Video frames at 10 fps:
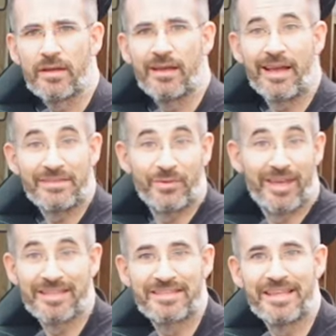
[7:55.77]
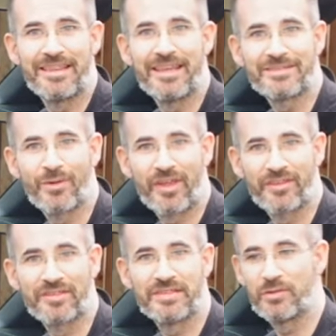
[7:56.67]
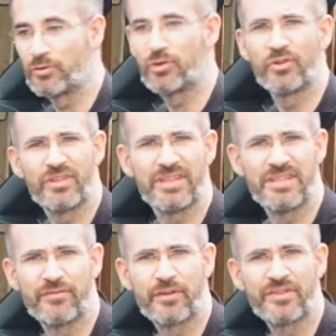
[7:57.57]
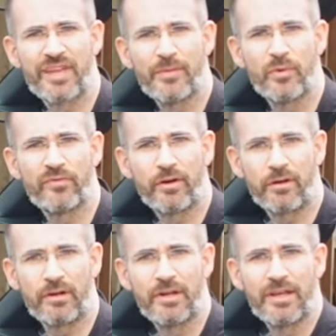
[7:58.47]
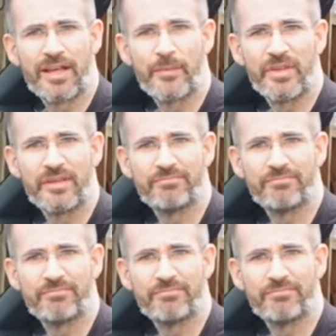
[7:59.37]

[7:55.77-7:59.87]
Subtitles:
As you can see, the S2000 is a totally different type of car. I mean,